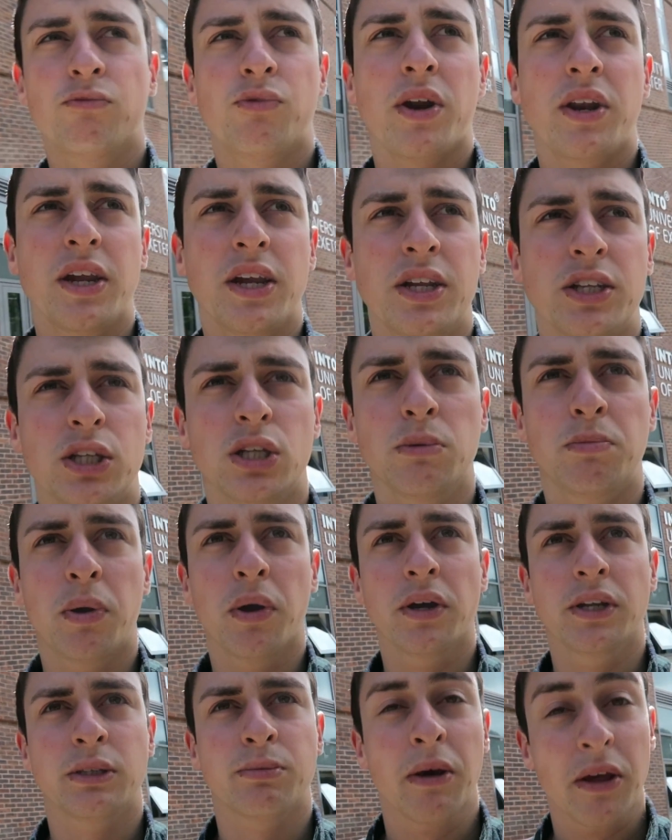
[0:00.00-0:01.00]
ready to
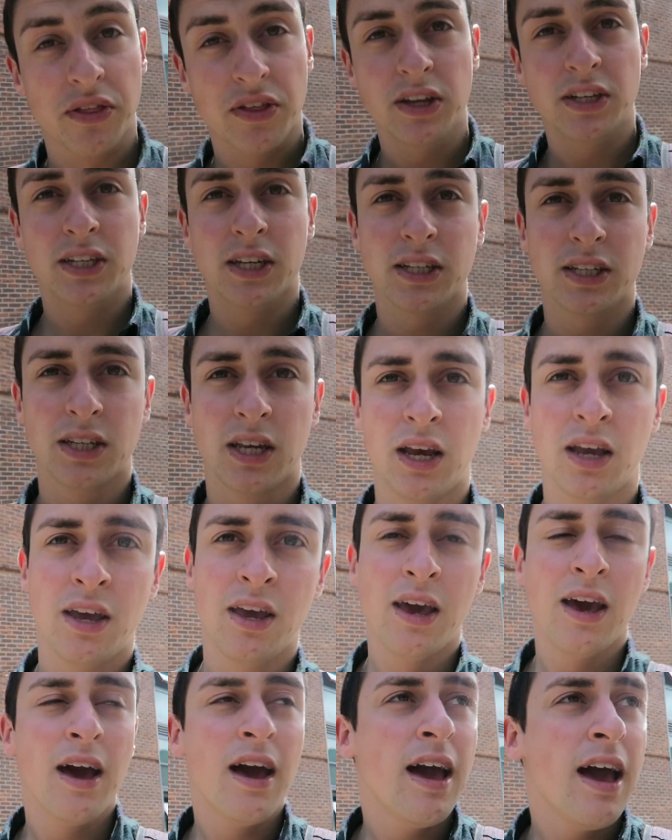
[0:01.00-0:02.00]
put into my thesis,
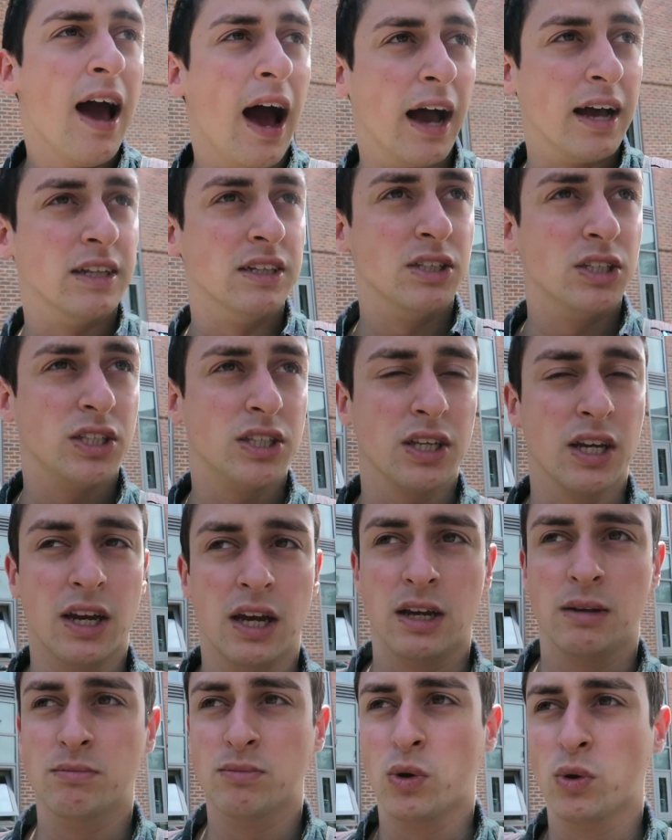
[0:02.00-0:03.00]
and
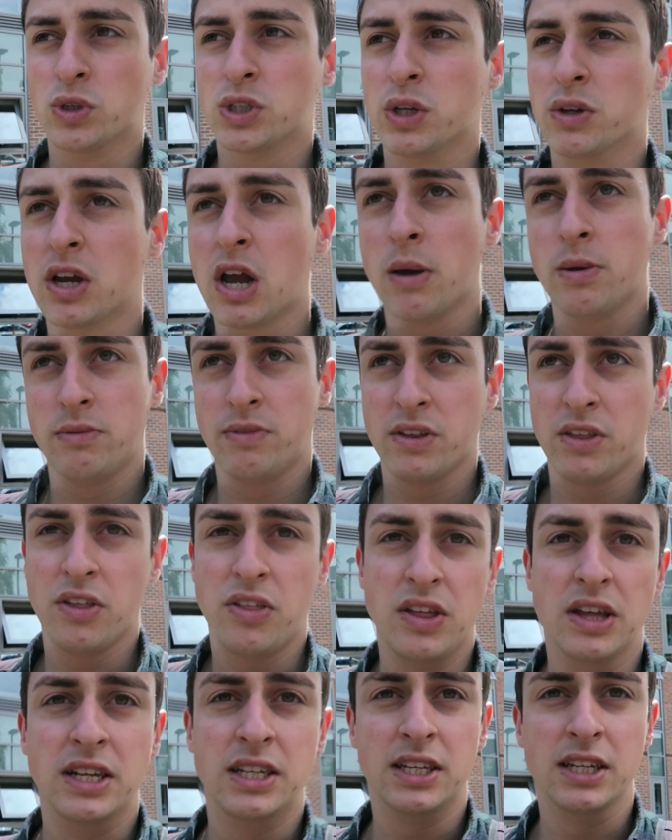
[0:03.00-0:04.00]
also a couple of other
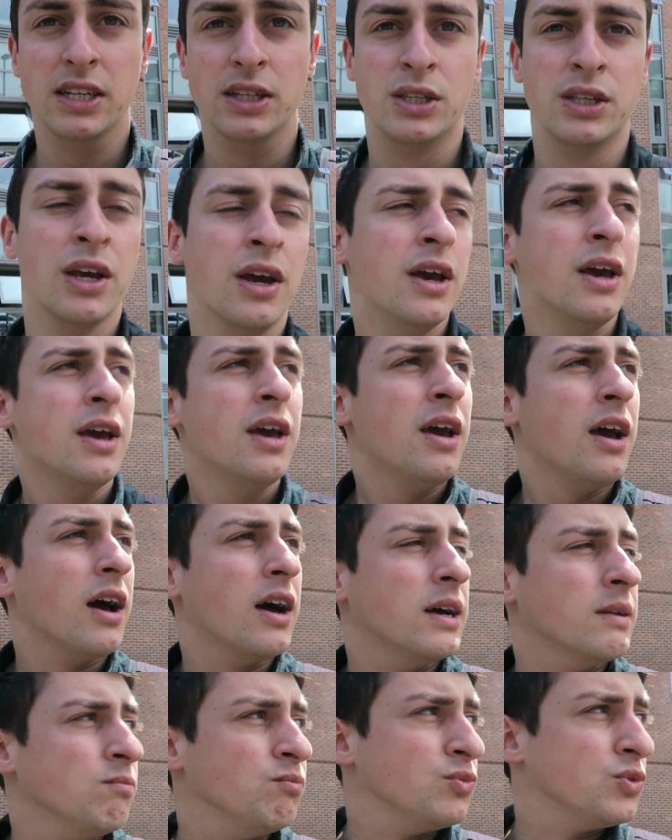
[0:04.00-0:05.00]
theses
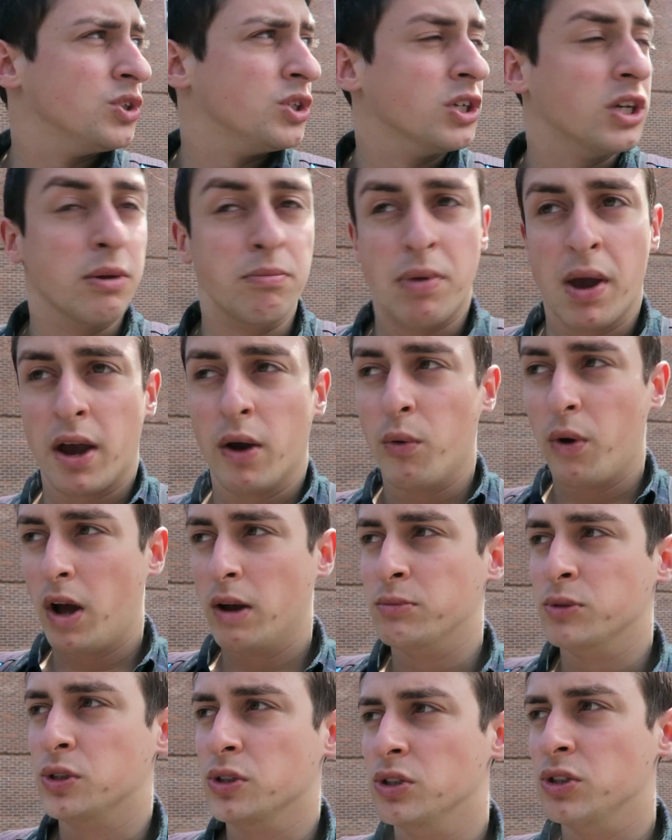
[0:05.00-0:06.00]
to compare what
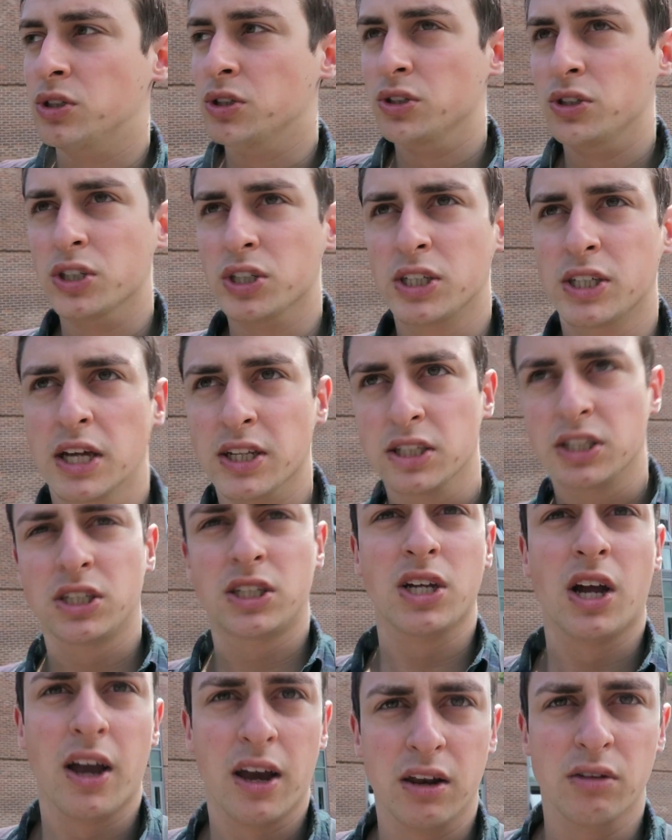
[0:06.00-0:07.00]
I've been doing to, just to get the
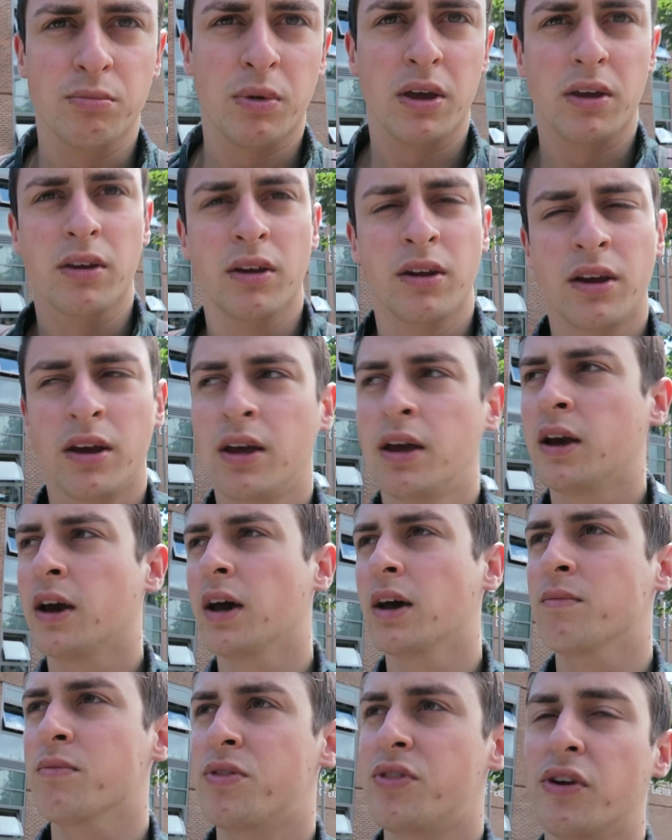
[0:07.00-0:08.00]
style of my
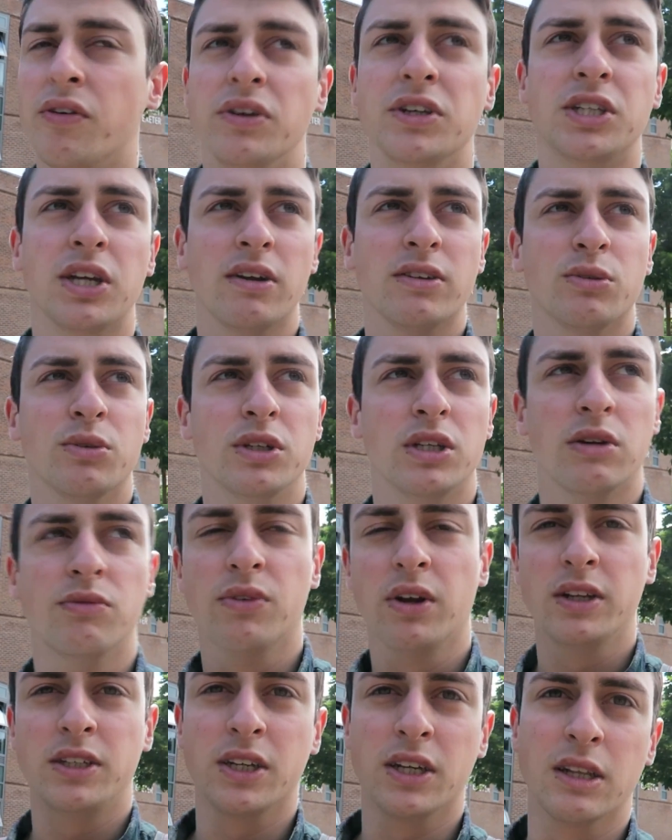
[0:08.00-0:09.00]
theory chapter, which
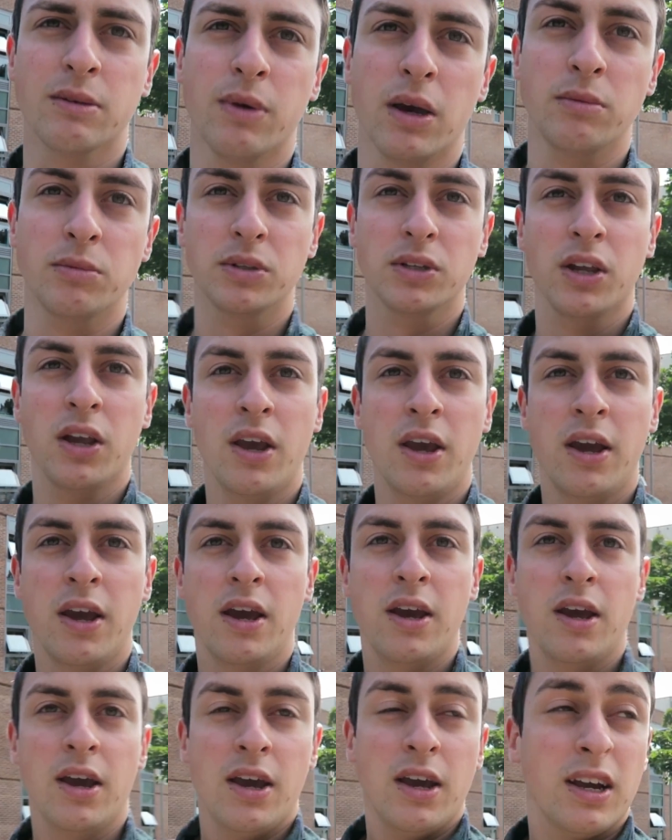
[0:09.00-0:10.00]
I'm writing at the moment,
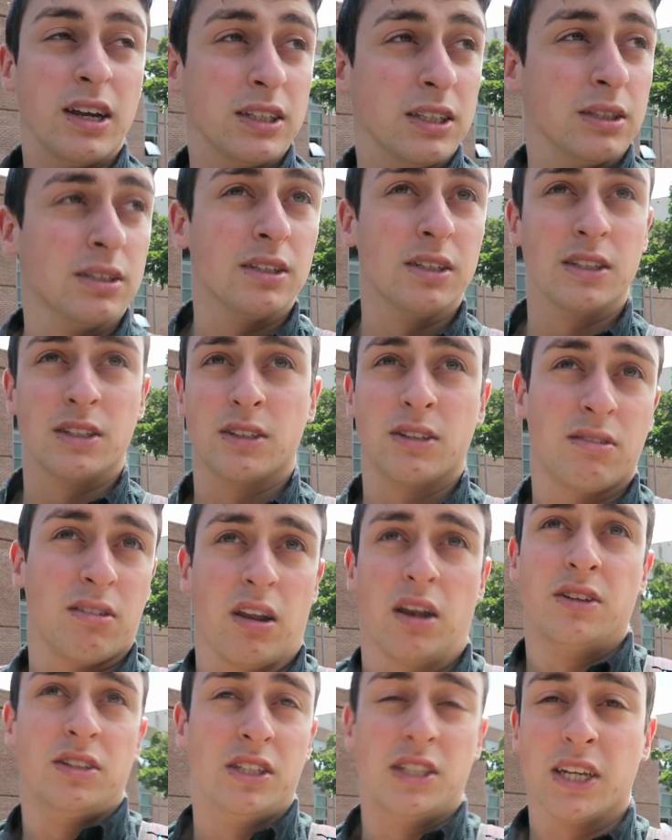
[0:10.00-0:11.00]
as
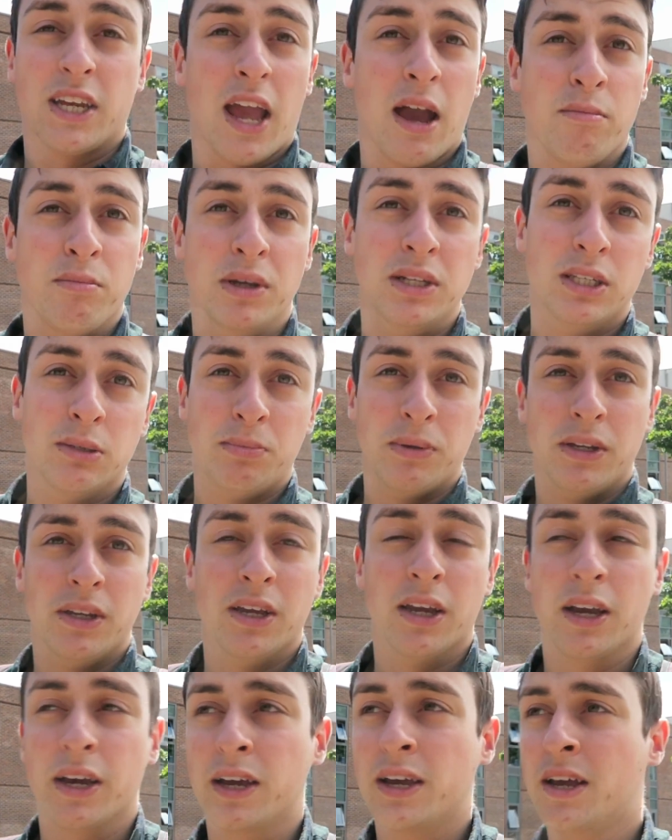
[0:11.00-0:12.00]
close as it can be to
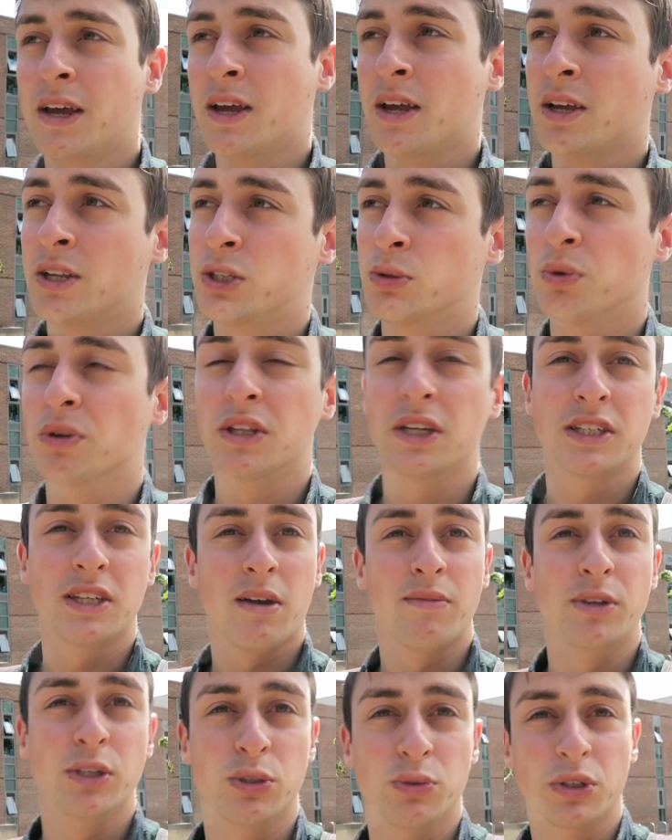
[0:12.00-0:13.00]
what the
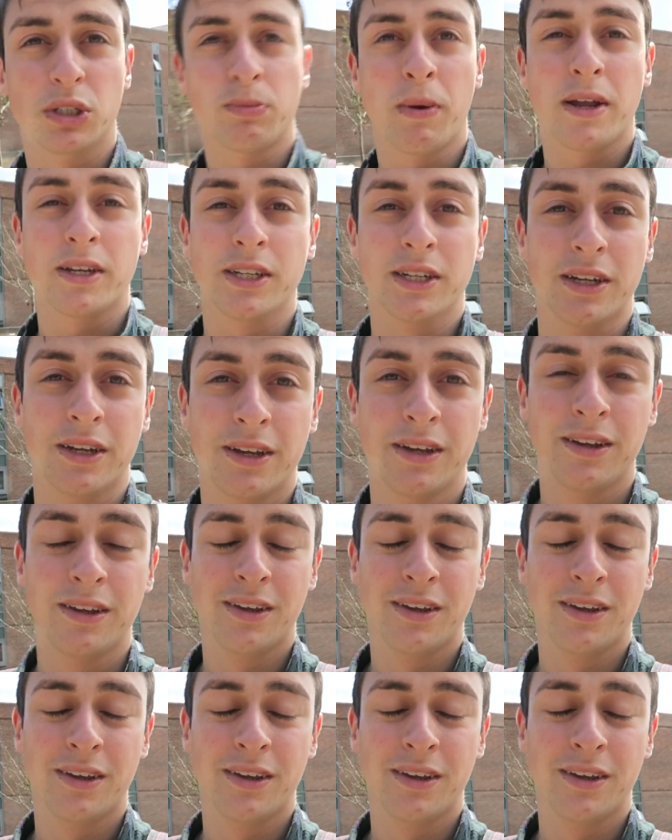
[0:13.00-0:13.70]
examiners are expecting.